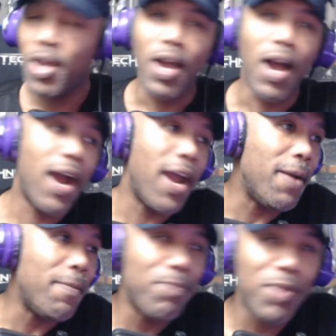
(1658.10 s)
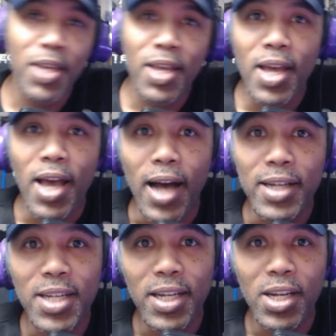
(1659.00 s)
right. I'll
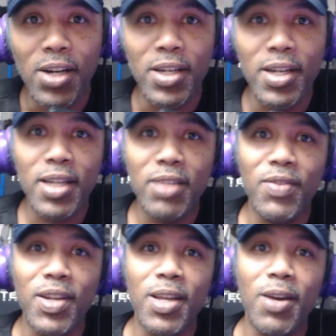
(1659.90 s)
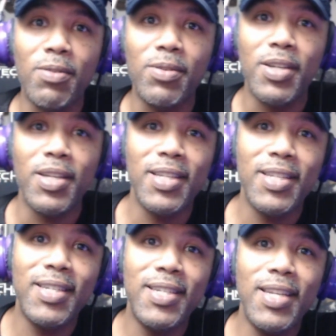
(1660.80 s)
check y'all in the next video.
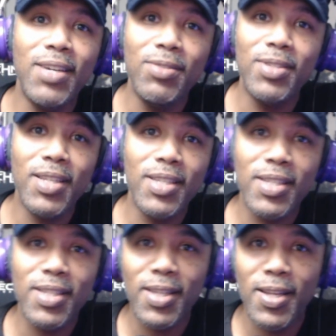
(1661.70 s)
Deuces.